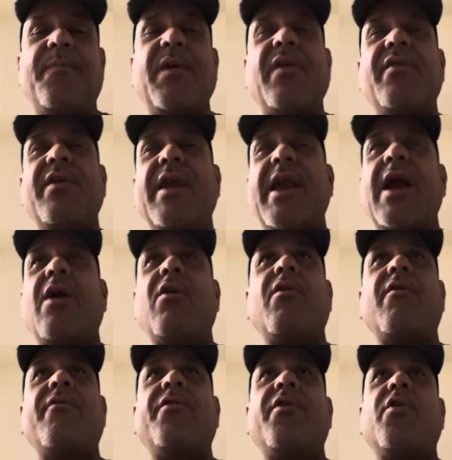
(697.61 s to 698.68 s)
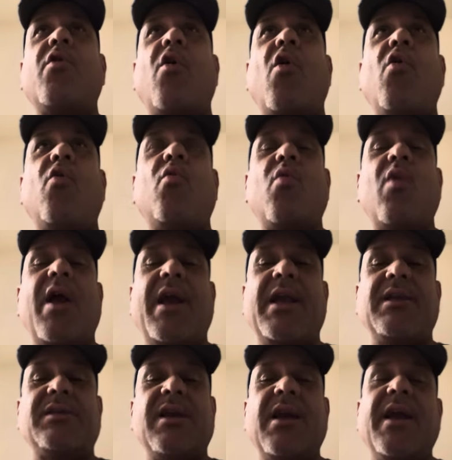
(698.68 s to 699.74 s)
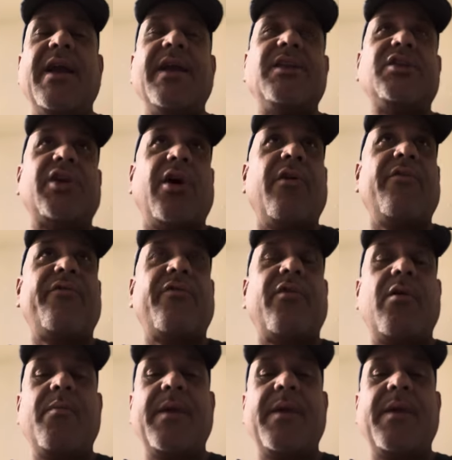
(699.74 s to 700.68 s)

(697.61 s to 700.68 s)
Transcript: in the error of their own ways and turn from